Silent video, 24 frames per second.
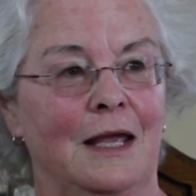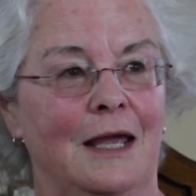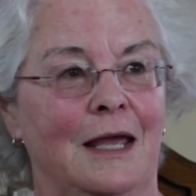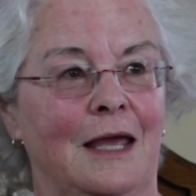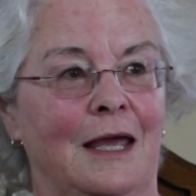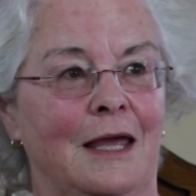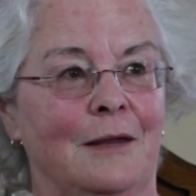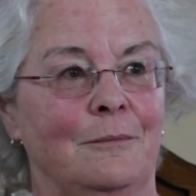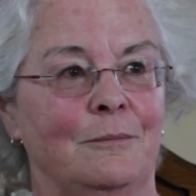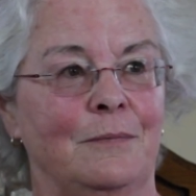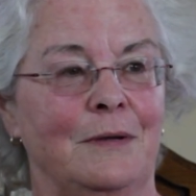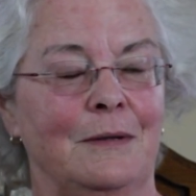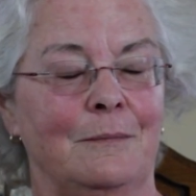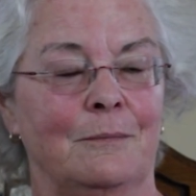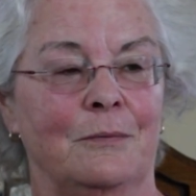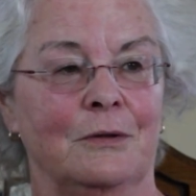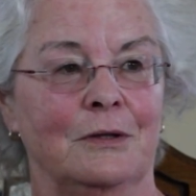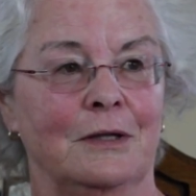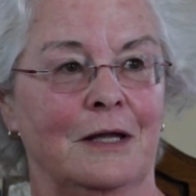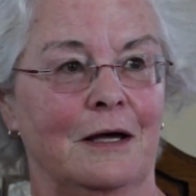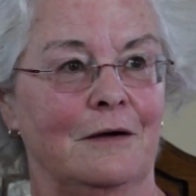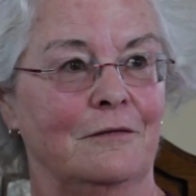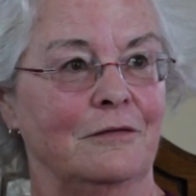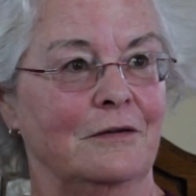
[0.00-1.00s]
And
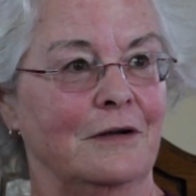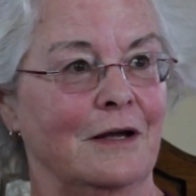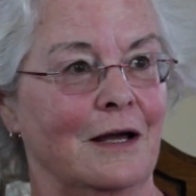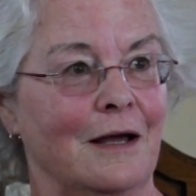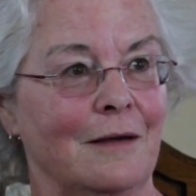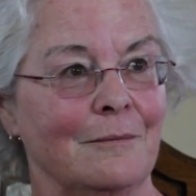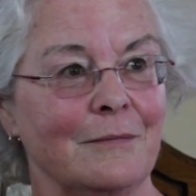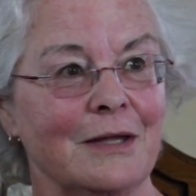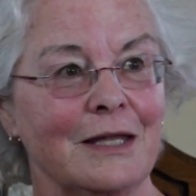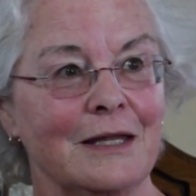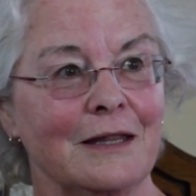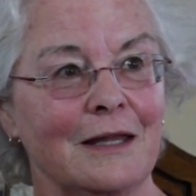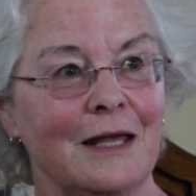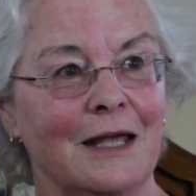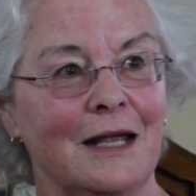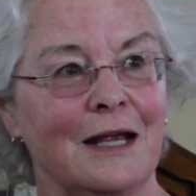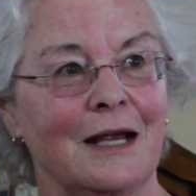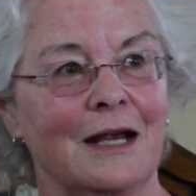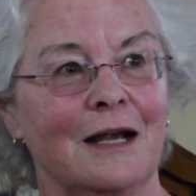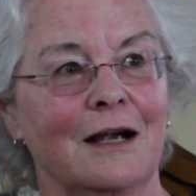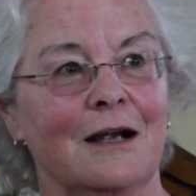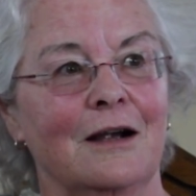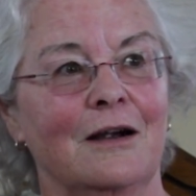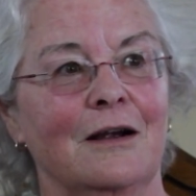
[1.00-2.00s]
people love coming
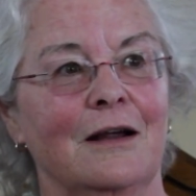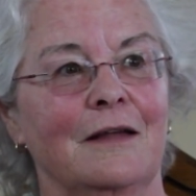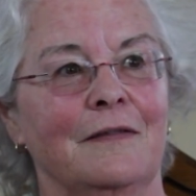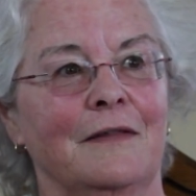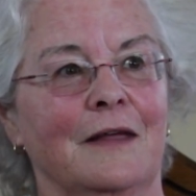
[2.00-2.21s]
there,